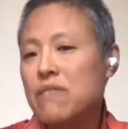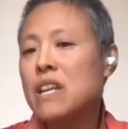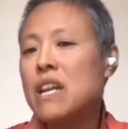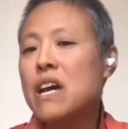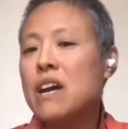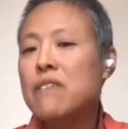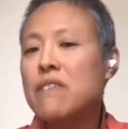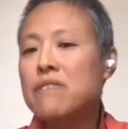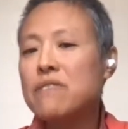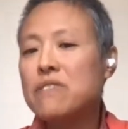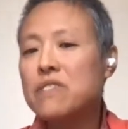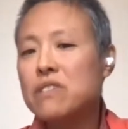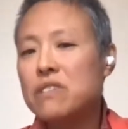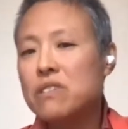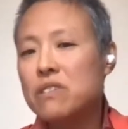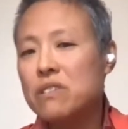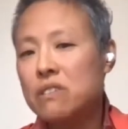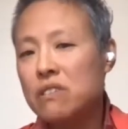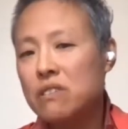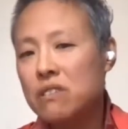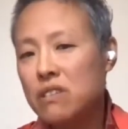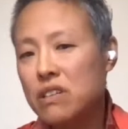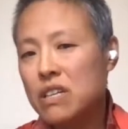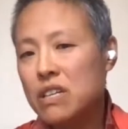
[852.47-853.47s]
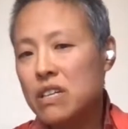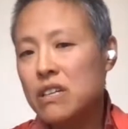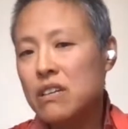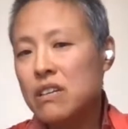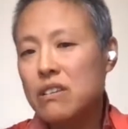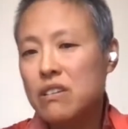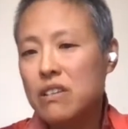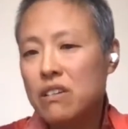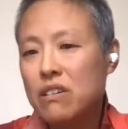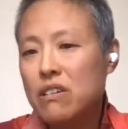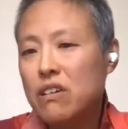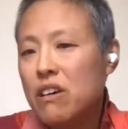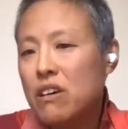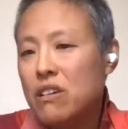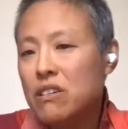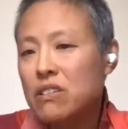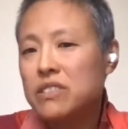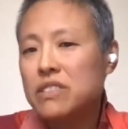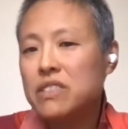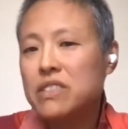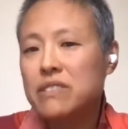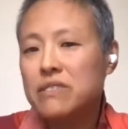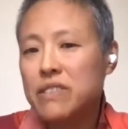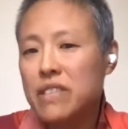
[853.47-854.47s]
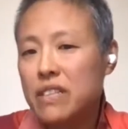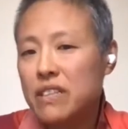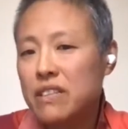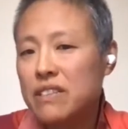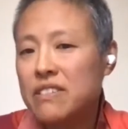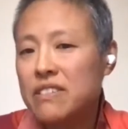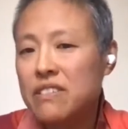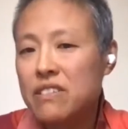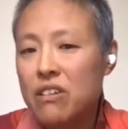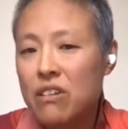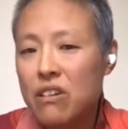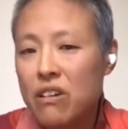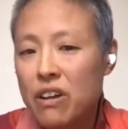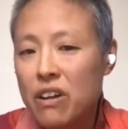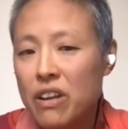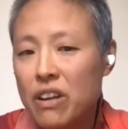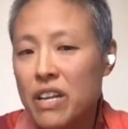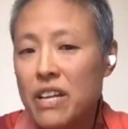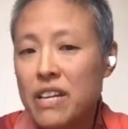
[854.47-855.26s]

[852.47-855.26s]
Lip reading: after the cause of it has gone.